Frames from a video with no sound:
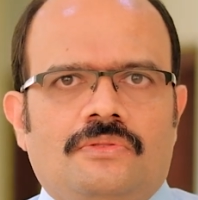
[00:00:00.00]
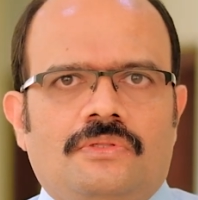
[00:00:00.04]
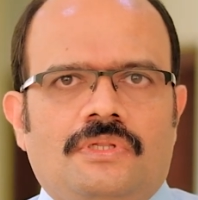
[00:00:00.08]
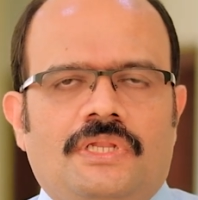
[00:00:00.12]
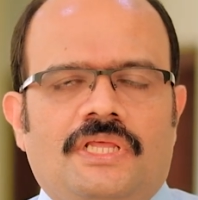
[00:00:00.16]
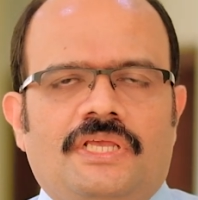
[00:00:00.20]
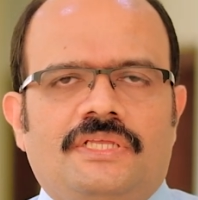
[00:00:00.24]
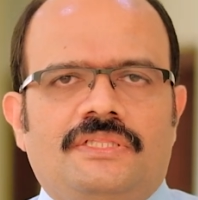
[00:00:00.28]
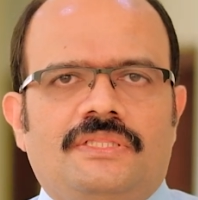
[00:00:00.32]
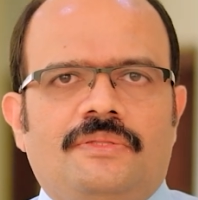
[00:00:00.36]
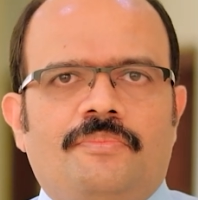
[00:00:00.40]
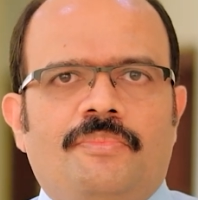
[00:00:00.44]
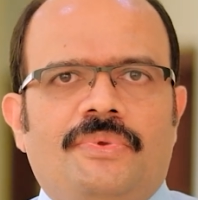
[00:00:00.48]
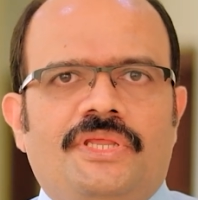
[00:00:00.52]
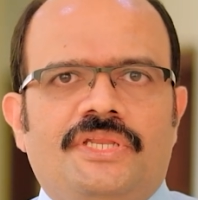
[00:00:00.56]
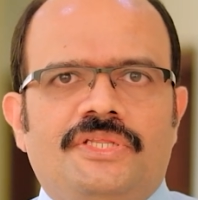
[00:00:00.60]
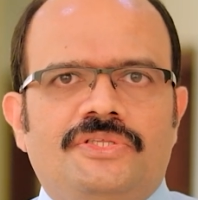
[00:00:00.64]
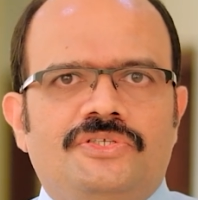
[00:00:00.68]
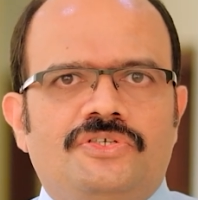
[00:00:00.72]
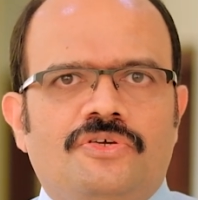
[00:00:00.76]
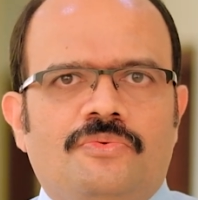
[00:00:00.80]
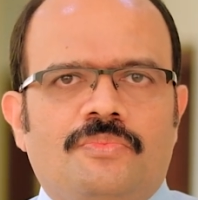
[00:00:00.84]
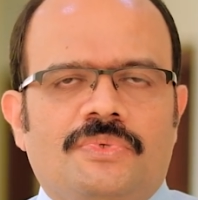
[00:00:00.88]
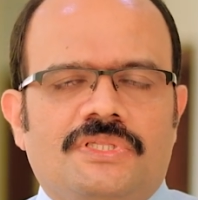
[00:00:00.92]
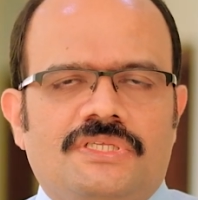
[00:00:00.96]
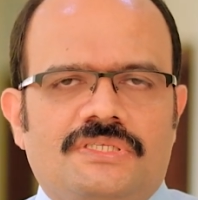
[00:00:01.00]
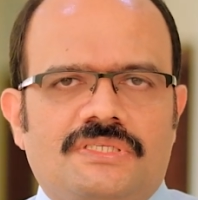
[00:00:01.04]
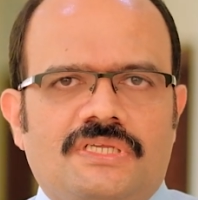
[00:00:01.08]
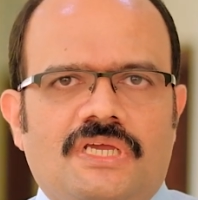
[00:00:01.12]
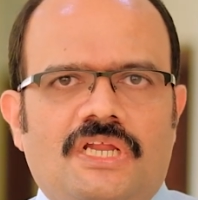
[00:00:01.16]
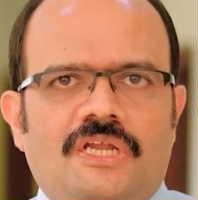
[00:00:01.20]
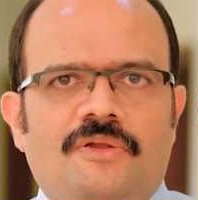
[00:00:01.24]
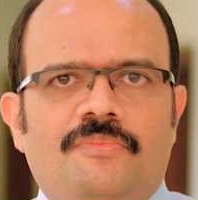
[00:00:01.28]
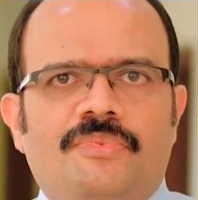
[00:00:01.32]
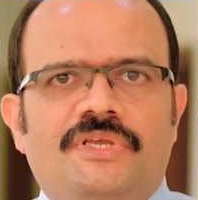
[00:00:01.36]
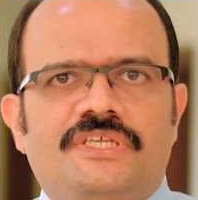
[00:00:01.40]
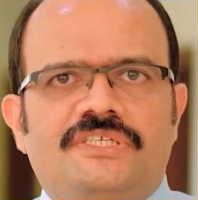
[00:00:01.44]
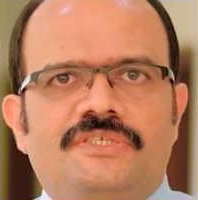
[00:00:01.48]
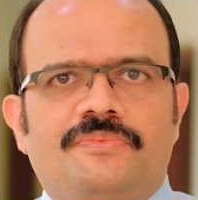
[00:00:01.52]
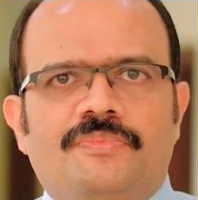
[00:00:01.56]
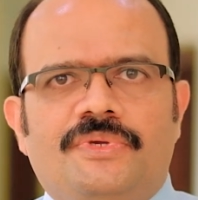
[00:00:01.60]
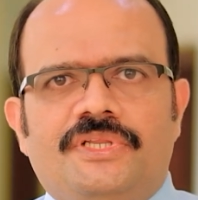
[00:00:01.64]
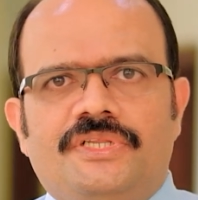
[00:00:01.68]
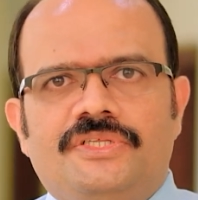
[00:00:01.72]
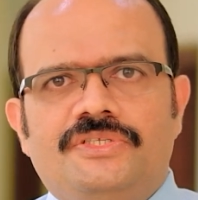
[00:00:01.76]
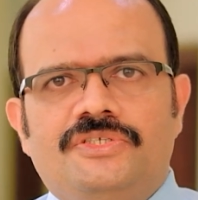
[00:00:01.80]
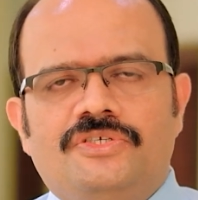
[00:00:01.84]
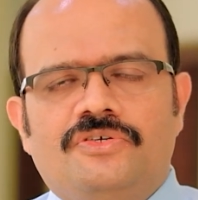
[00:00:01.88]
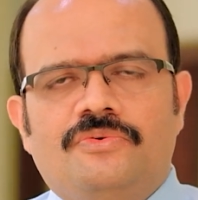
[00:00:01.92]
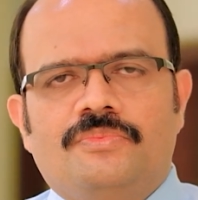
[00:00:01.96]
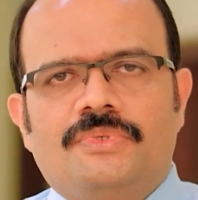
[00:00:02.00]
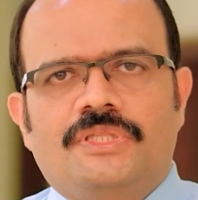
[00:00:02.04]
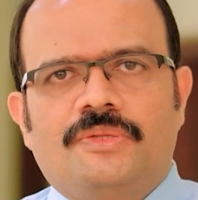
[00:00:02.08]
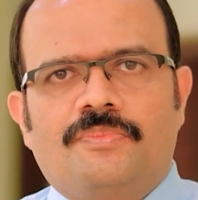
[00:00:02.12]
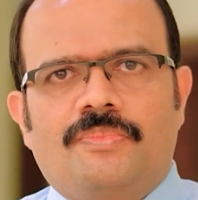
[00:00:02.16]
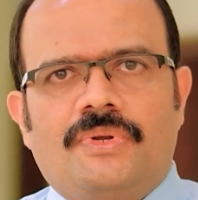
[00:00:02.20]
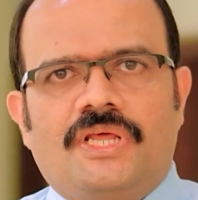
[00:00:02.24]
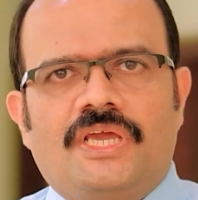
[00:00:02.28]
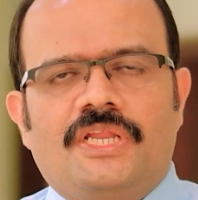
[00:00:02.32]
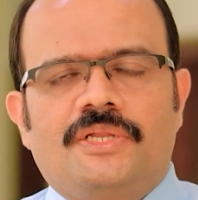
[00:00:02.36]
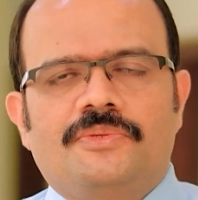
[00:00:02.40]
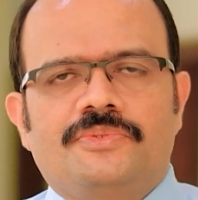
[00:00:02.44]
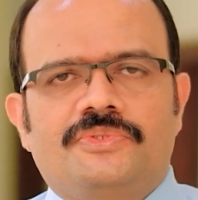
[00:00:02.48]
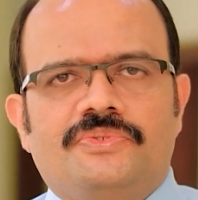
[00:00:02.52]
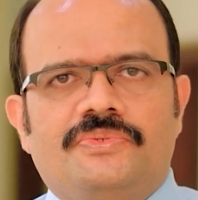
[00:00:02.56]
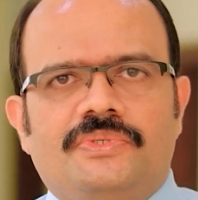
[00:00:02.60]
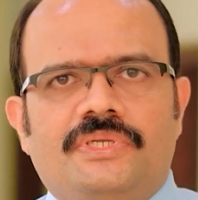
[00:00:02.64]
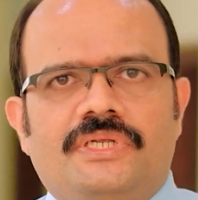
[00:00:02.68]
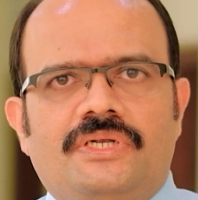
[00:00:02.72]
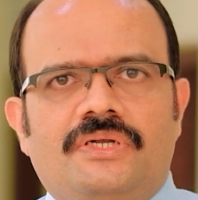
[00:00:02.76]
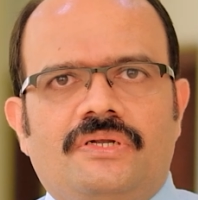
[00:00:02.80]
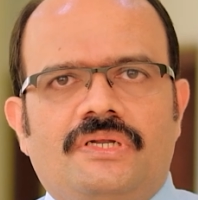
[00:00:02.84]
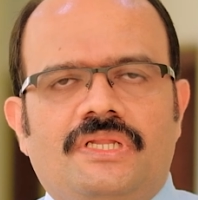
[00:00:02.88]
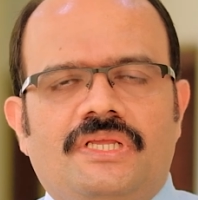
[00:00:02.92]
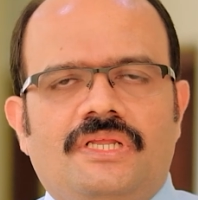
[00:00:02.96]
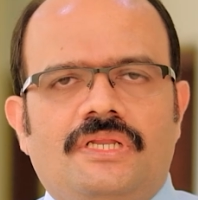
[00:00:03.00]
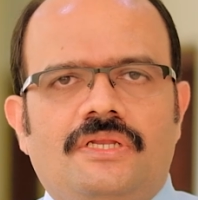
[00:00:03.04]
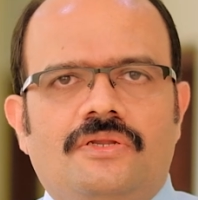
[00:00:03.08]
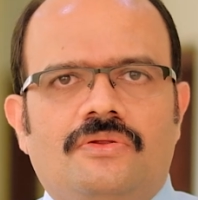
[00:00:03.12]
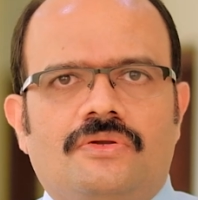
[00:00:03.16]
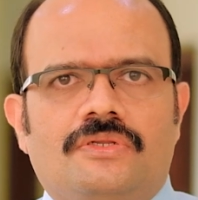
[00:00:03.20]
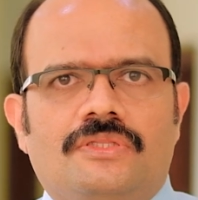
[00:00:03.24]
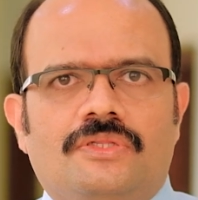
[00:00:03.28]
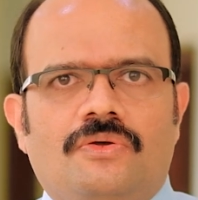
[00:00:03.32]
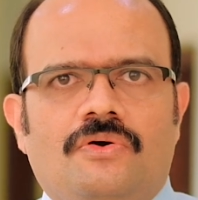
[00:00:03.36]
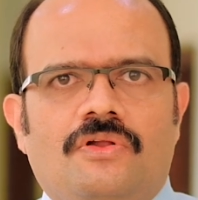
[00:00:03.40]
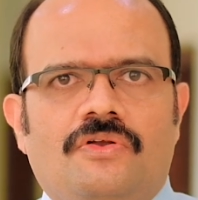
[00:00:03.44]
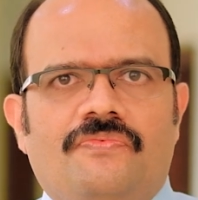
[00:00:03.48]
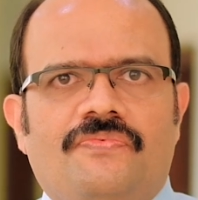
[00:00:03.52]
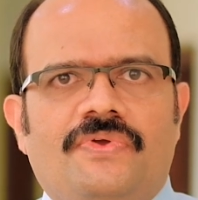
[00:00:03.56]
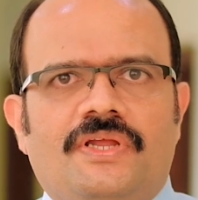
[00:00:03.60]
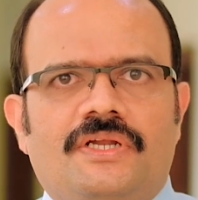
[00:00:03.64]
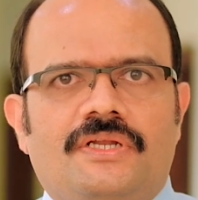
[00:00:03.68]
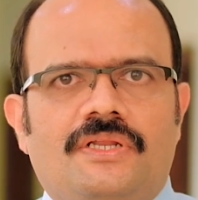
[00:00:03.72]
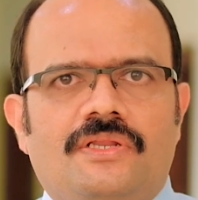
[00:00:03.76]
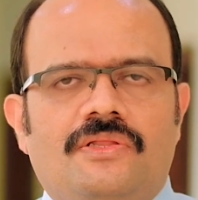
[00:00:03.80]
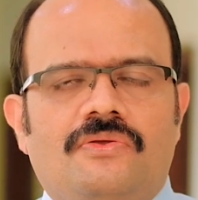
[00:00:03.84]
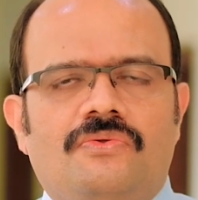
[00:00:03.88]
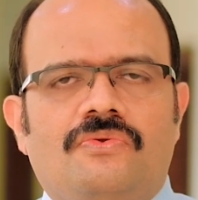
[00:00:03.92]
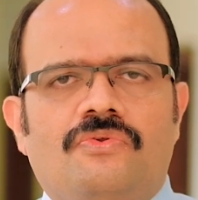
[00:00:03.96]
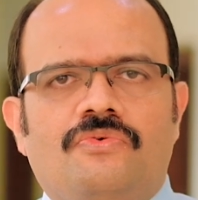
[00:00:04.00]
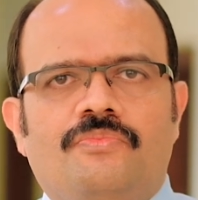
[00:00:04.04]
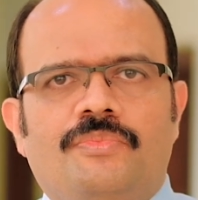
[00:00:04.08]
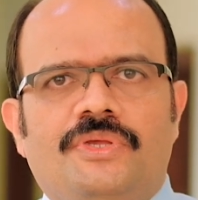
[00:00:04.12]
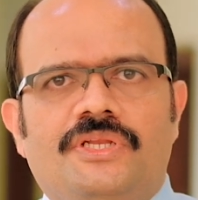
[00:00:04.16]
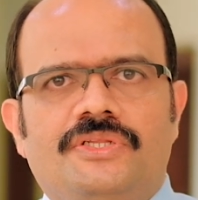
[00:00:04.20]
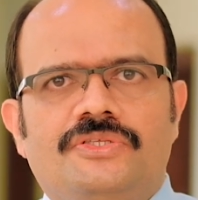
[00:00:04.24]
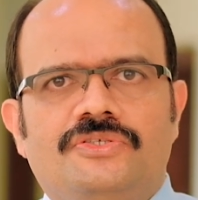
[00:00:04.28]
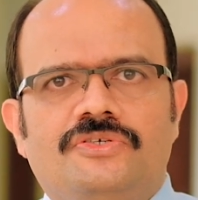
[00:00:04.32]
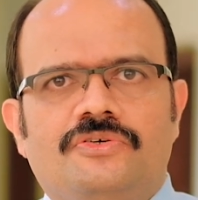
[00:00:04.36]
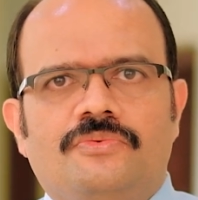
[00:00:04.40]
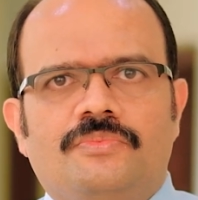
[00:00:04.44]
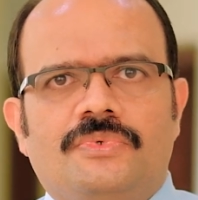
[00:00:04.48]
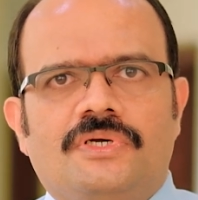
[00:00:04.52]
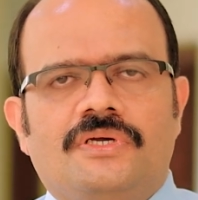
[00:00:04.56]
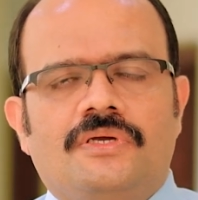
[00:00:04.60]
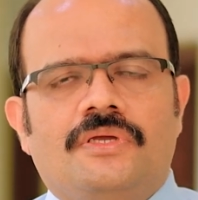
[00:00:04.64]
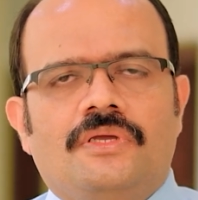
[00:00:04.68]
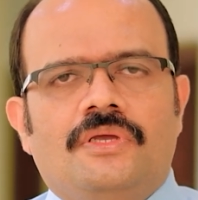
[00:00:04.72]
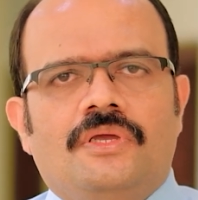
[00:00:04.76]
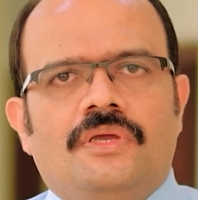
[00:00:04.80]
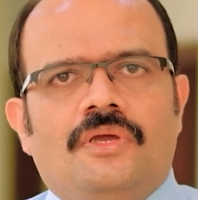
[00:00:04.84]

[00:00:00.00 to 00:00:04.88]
like the meningioma, the skull base meningioma, the planum sphenoidale, or the olfactory groove meningioma.